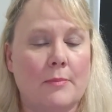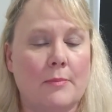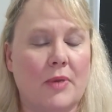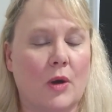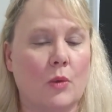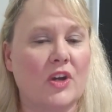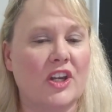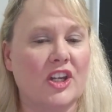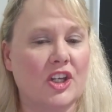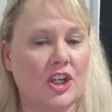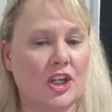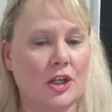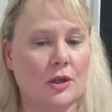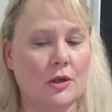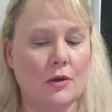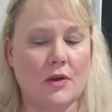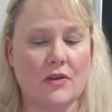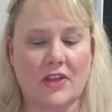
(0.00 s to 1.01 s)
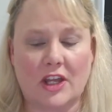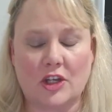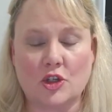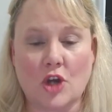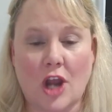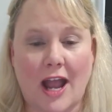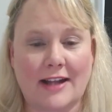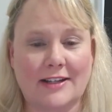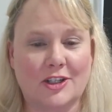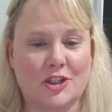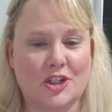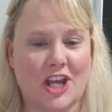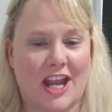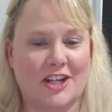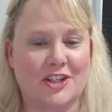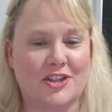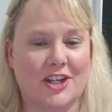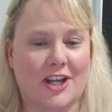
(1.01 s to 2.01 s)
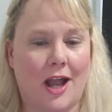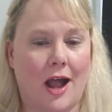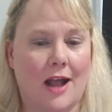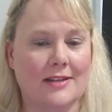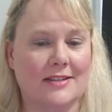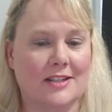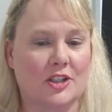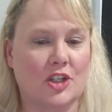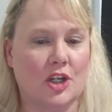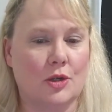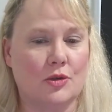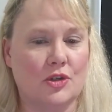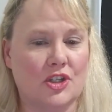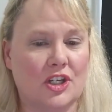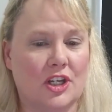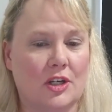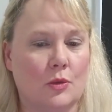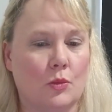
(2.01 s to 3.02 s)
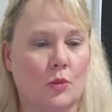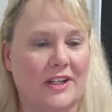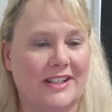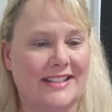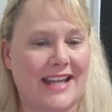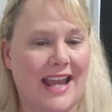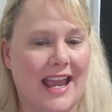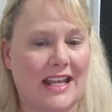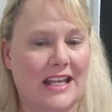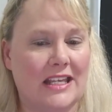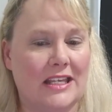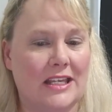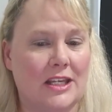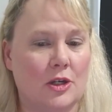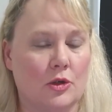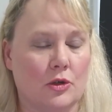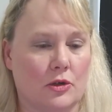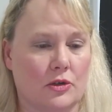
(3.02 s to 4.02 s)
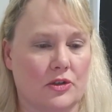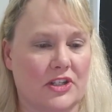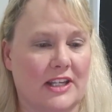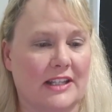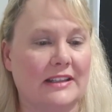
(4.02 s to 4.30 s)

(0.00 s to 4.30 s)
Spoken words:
but we knew that trying to change the Constitution would take years,